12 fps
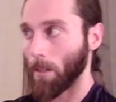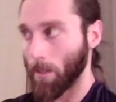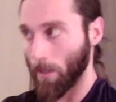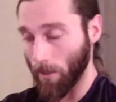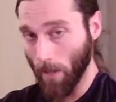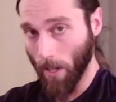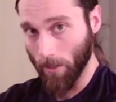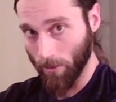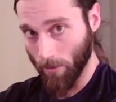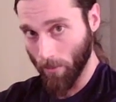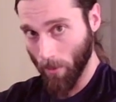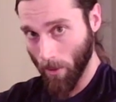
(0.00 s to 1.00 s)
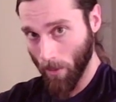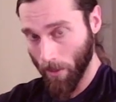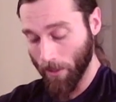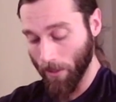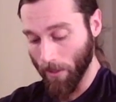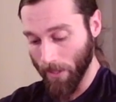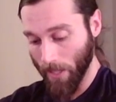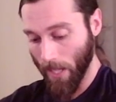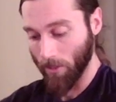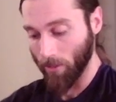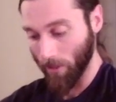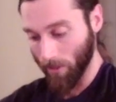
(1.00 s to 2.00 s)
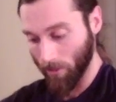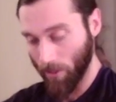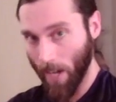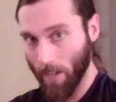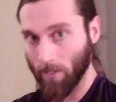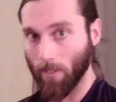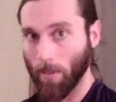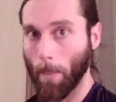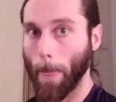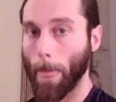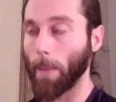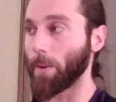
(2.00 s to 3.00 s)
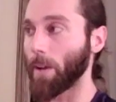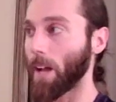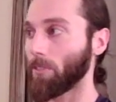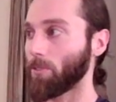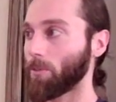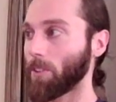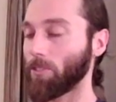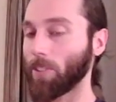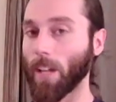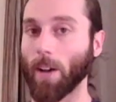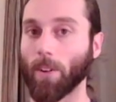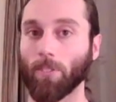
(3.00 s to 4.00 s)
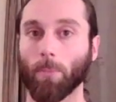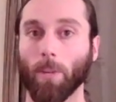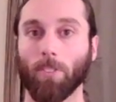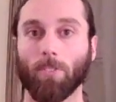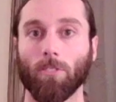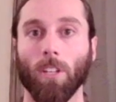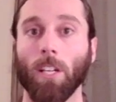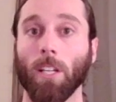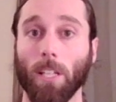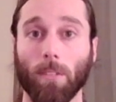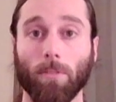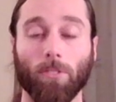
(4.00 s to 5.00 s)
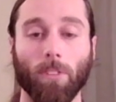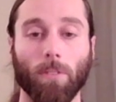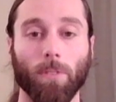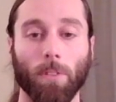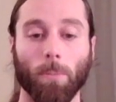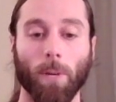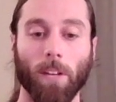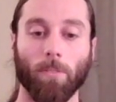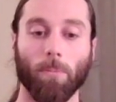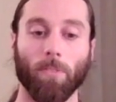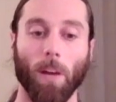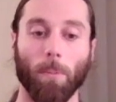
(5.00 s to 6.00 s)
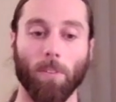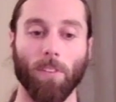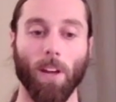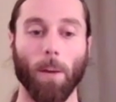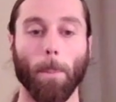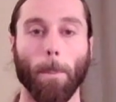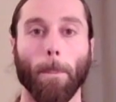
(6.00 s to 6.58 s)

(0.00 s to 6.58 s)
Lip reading: you're hunched forward, you're engaging your chest, you're not stretching out as much. Give yourself a little break from time to time.